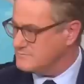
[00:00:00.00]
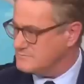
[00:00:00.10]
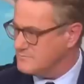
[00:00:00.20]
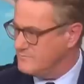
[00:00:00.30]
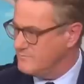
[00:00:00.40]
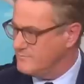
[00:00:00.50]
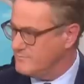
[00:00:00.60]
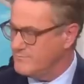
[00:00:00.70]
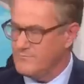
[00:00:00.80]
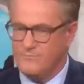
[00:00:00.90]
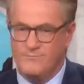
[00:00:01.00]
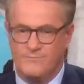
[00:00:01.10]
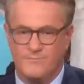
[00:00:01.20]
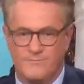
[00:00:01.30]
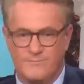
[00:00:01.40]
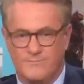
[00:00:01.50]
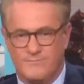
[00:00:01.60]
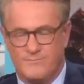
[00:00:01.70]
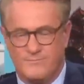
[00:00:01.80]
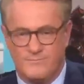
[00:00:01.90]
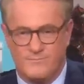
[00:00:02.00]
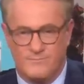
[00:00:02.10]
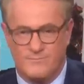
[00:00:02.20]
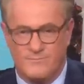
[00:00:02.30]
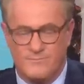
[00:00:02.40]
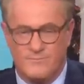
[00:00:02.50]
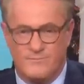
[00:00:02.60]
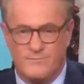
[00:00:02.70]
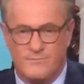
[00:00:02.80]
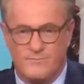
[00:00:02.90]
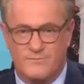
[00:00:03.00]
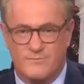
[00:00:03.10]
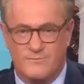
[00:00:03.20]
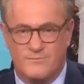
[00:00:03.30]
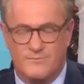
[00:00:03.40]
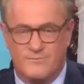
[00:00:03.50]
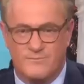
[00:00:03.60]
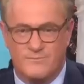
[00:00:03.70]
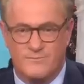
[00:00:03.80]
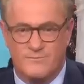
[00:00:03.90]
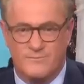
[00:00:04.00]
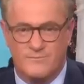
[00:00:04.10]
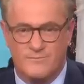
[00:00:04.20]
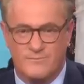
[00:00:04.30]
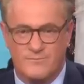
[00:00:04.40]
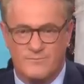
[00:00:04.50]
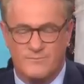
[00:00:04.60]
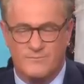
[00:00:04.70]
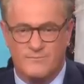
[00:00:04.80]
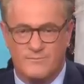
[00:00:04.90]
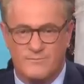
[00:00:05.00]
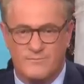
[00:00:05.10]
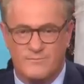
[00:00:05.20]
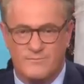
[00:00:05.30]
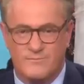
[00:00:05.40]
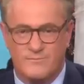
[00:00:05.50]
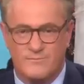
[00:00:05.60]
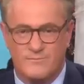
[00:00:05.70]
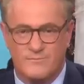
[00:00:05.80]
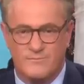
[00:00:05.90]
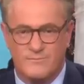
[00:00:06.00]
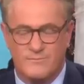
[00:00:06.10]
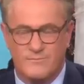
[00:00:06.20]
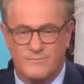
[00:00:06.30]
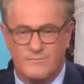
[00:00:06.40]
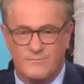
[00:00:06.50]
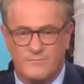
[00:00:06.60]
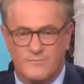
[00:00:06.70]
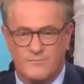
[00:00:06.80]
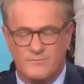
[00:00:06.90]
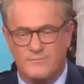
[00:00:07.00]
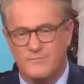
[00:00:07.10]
This person isn't speaking.